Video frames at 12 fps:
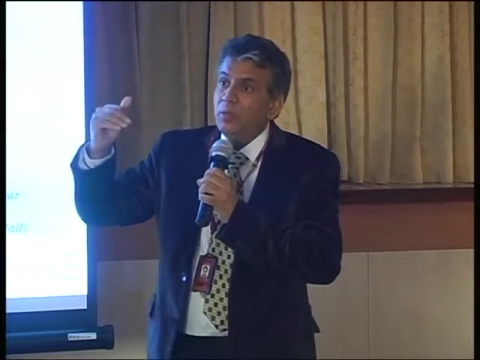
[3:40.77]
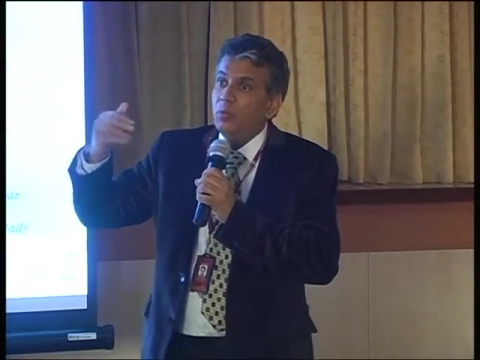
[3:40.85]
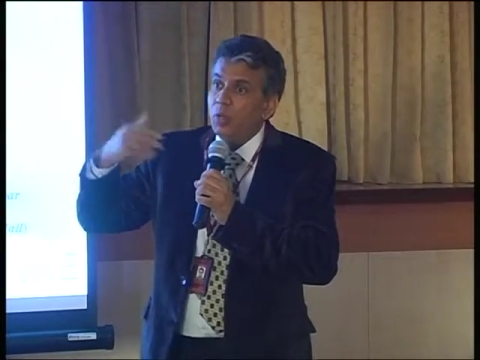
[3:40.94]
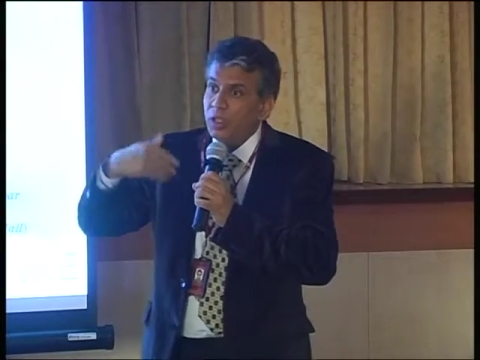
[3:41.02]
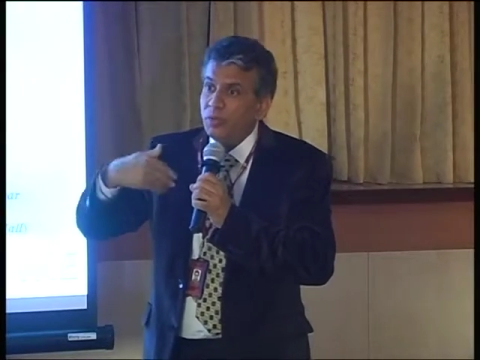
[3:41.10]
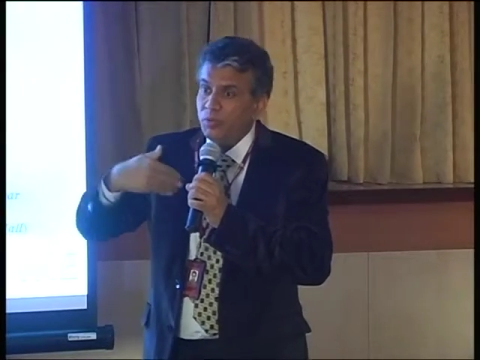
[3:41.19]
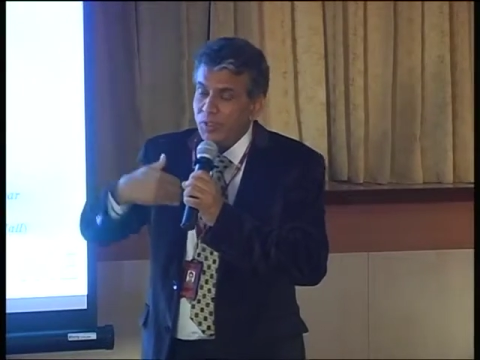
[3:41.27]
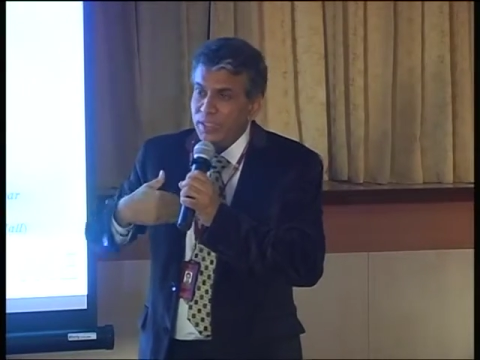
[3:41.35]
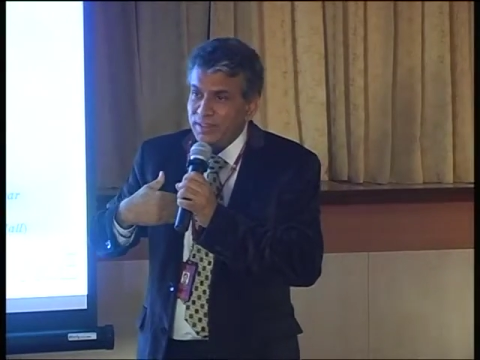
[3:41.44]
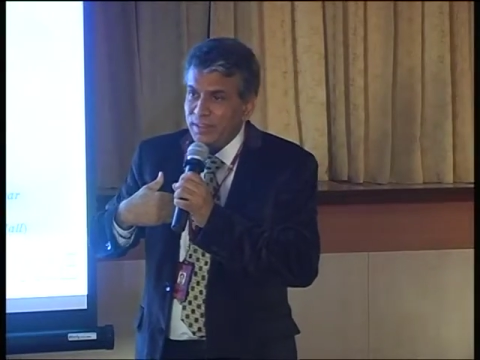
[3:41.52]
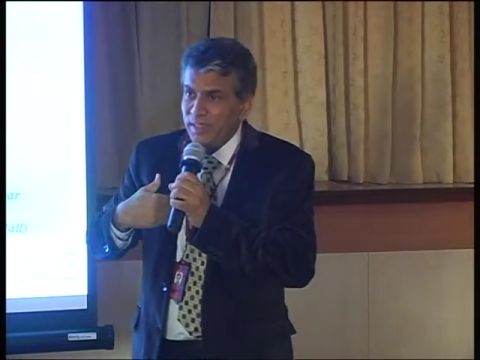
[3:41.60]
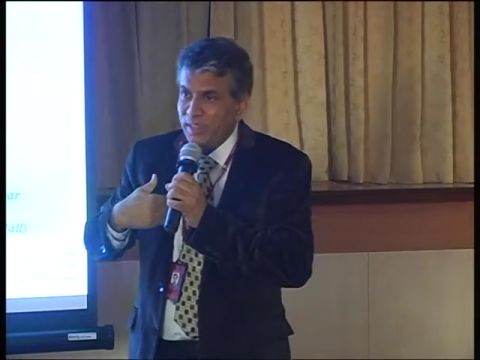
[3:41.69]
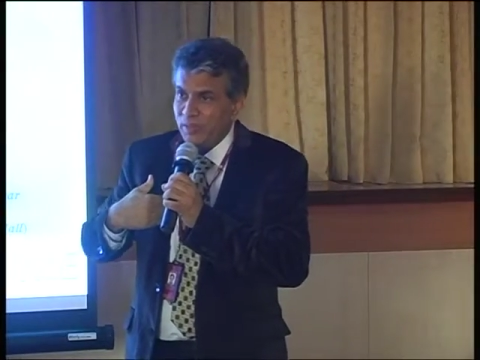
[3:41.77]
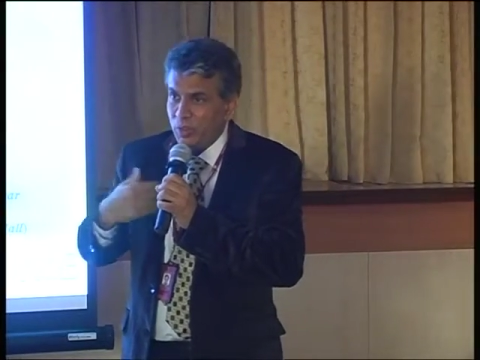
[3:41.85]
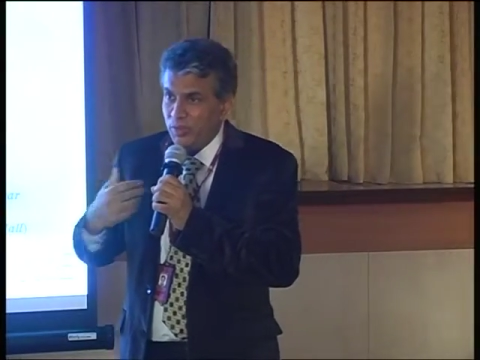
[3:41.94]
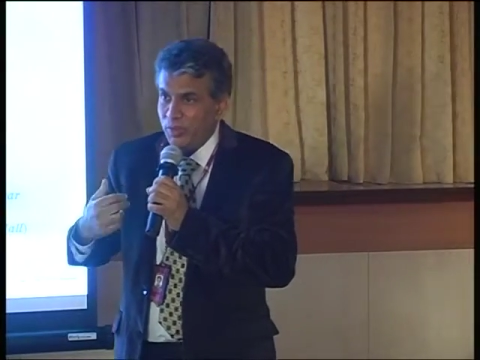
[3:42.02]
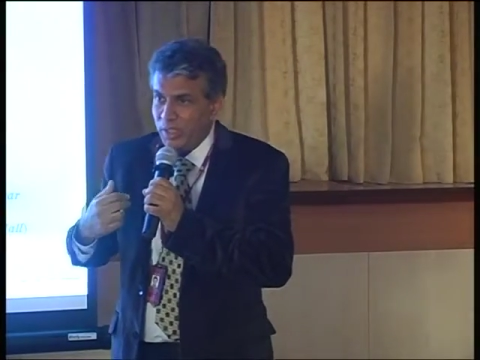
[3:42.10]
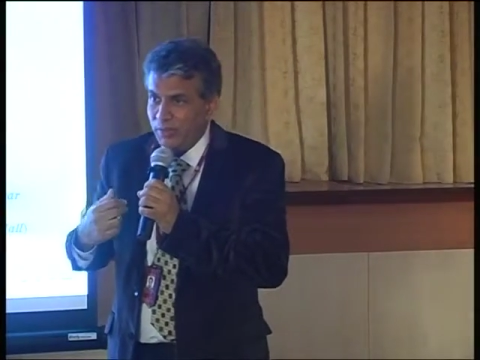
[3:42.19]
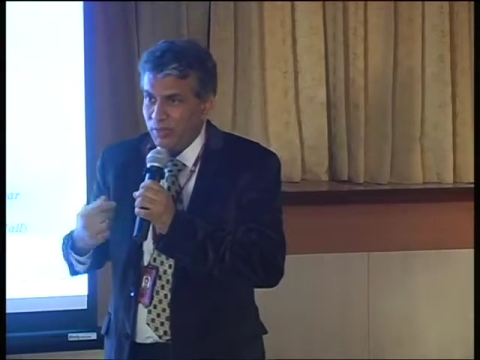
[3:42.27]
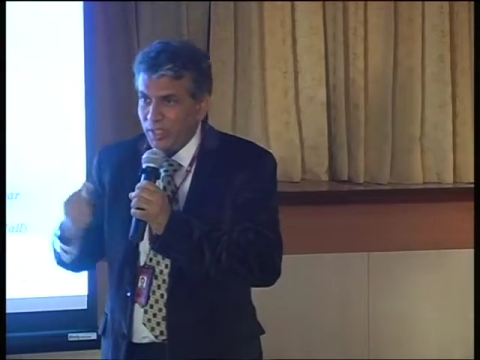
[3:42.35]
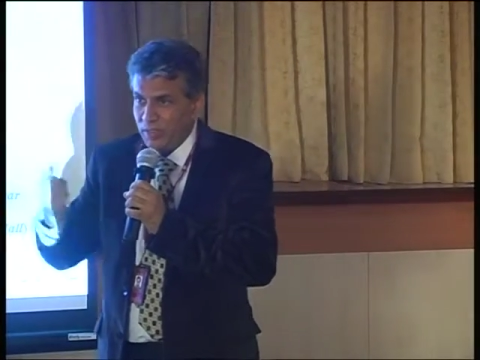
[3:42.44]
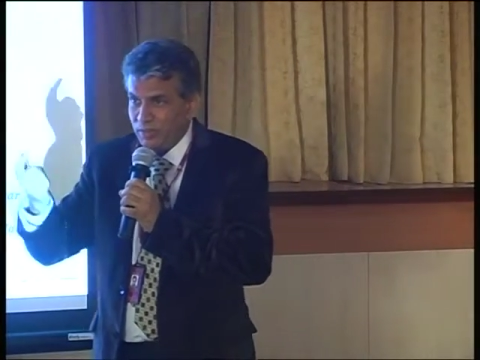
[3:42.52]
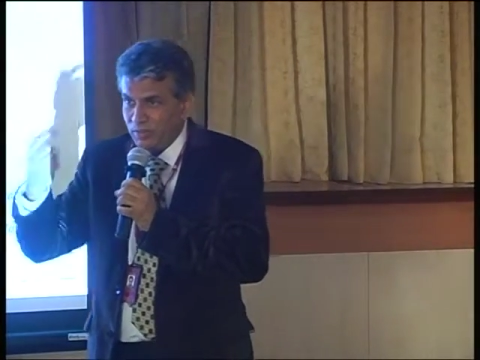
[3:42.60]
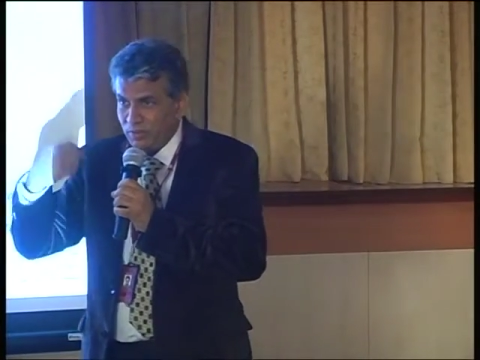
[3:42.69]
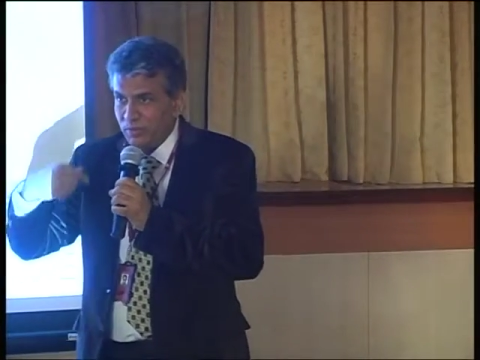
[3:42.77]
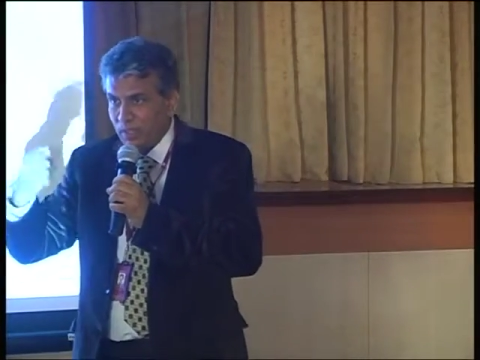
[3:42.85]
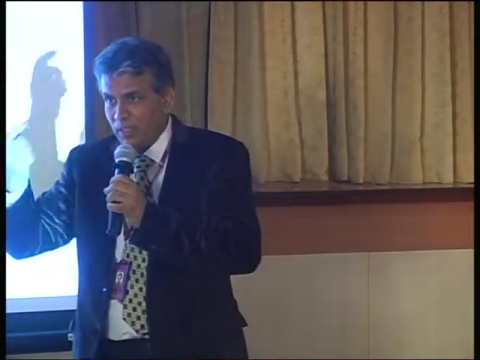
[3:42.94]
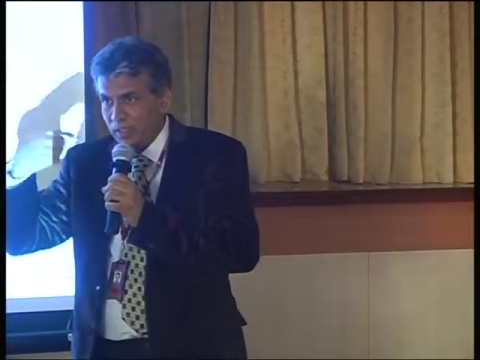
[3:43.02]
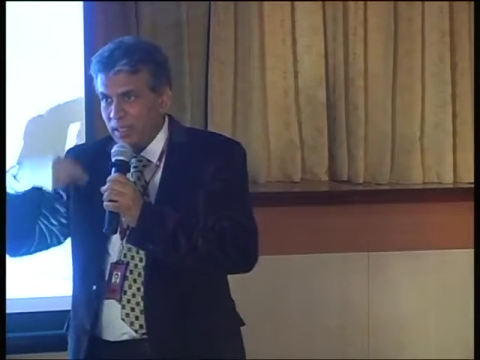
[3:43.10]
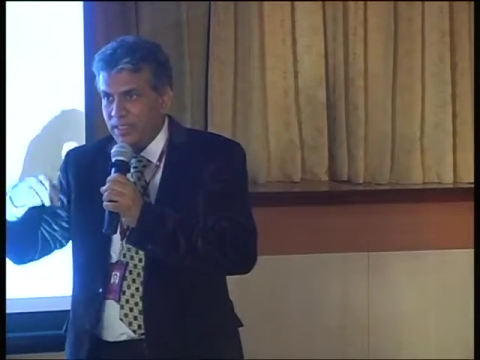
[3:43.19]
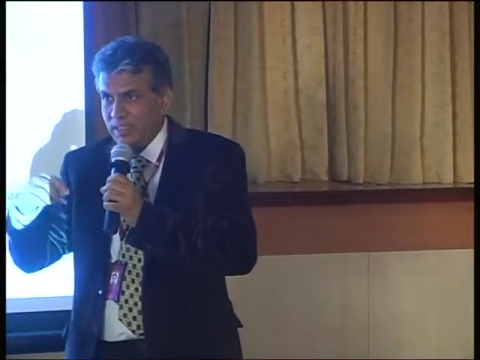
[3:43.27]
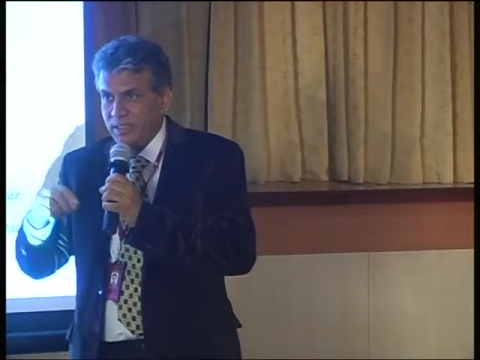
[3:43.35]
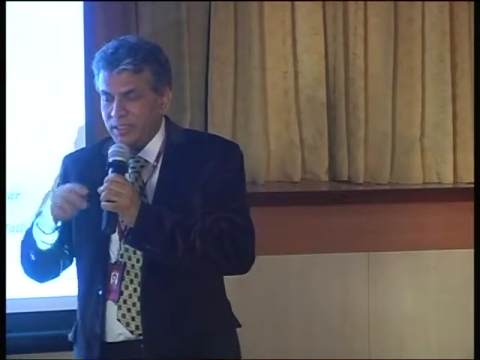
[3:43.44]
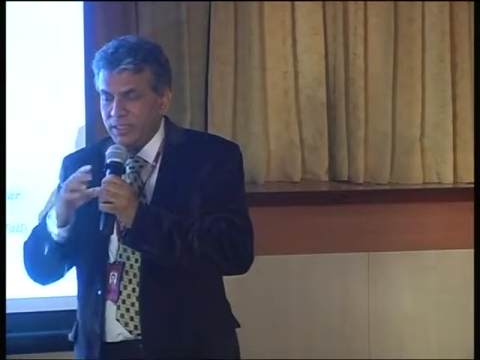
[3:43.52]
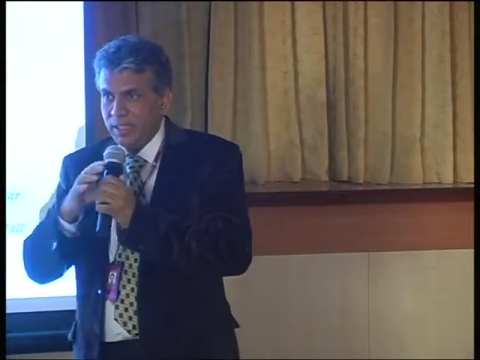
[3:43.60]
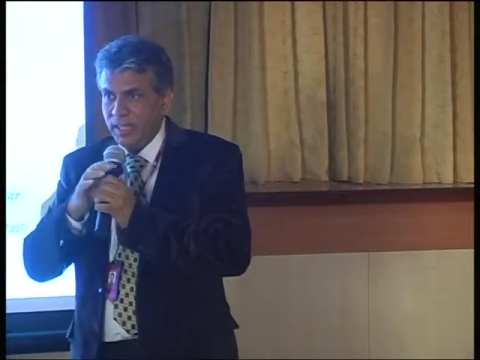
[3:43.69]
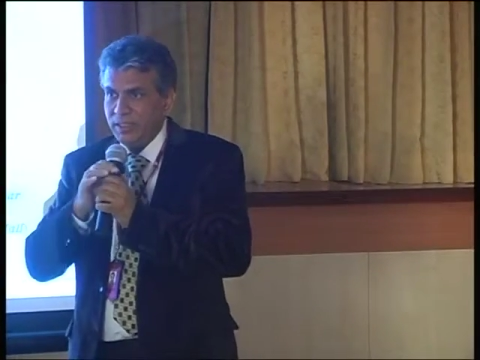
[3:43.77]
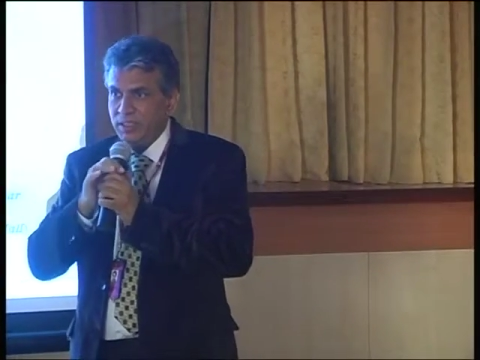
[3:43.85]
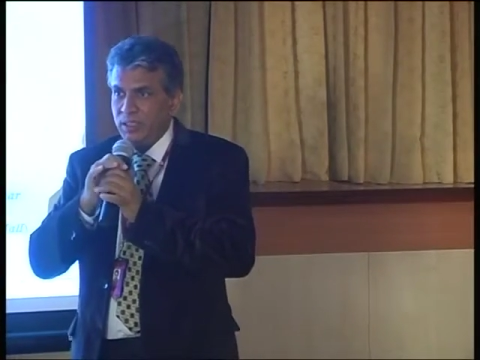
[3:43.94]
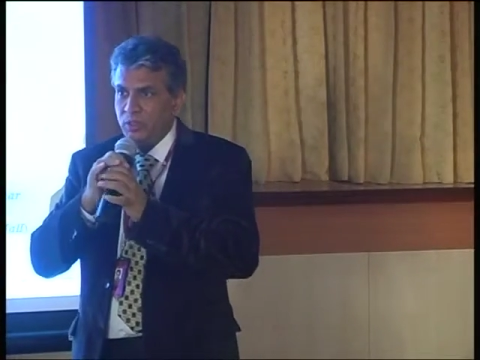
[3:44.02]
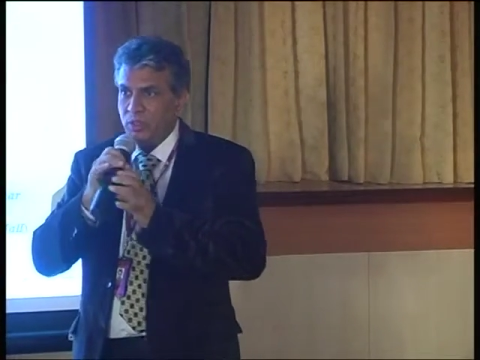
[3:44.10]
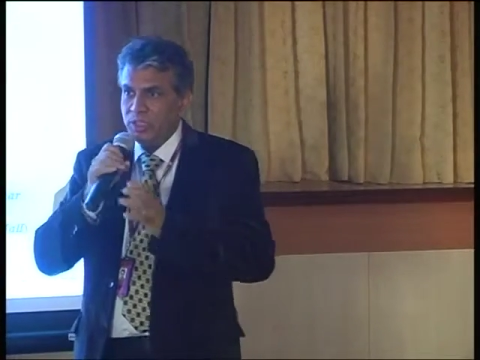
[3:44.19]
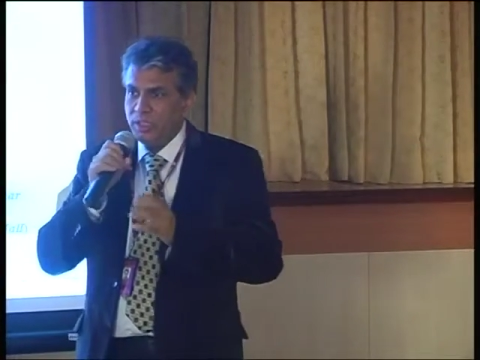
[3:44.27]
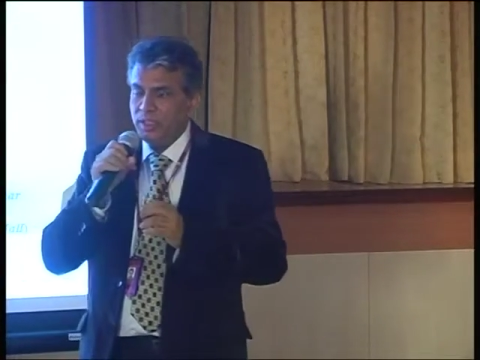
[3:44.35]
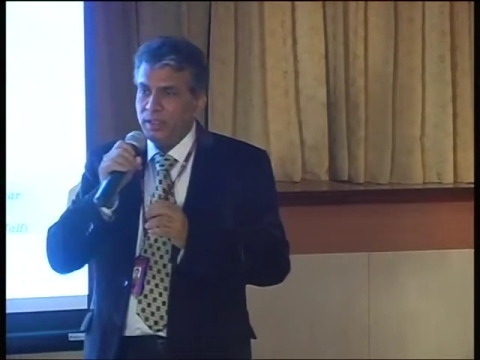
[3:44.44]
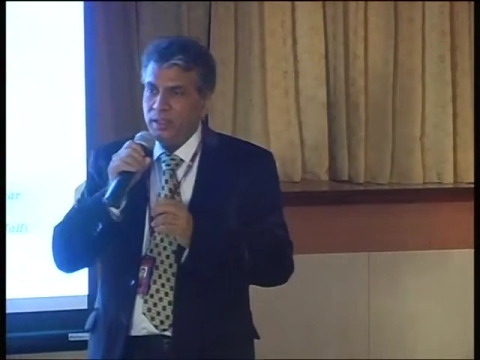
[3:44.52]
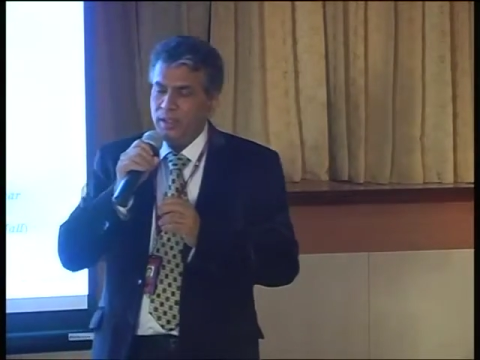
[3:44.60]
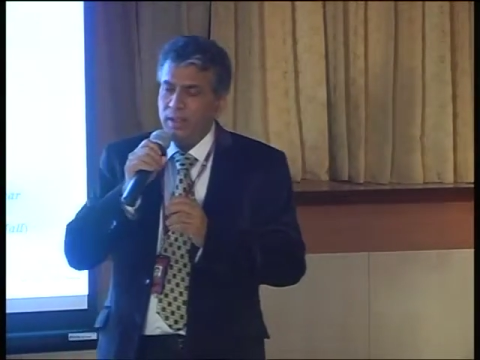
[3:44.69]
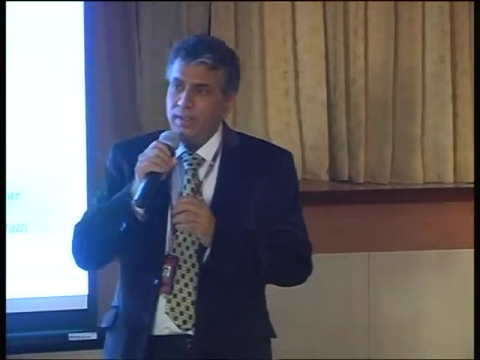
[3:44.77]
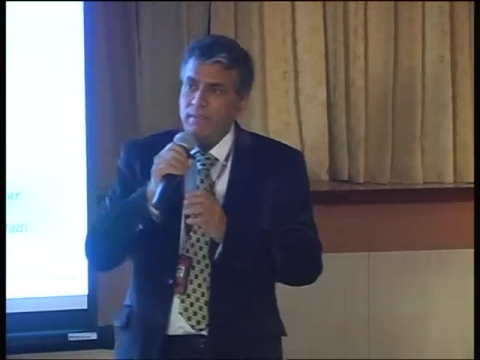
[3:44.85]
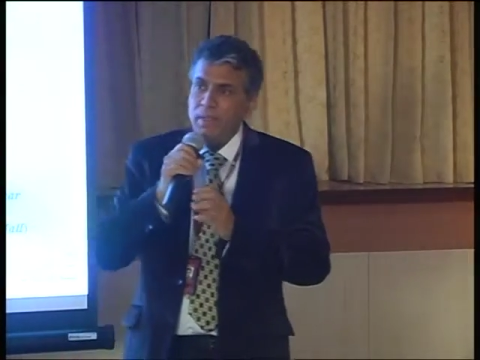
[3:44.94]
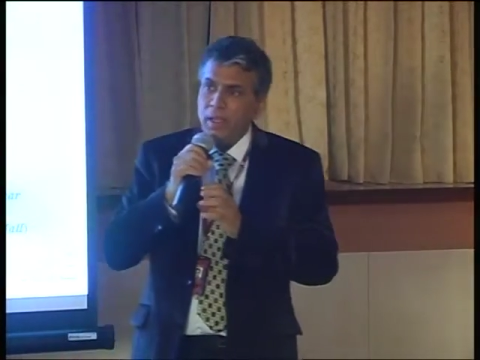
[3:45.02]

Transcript: What we say, what we advise, I'll just change that question a little.